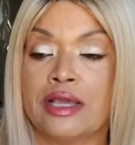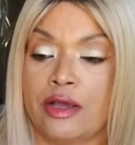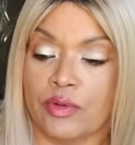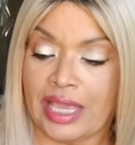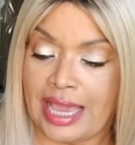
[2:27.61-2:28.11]

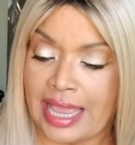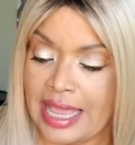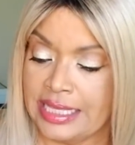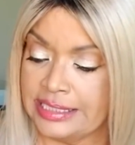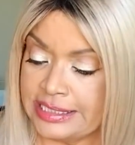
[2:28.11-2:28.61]
Okay,
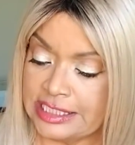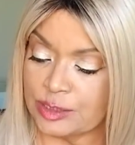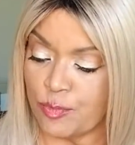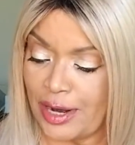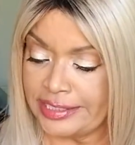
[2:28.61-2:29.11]
this is
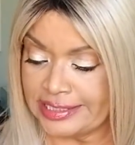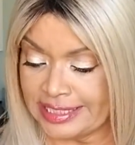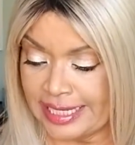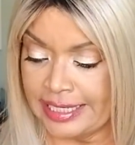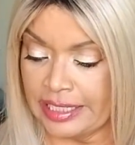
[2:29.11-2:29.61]
Bright Skin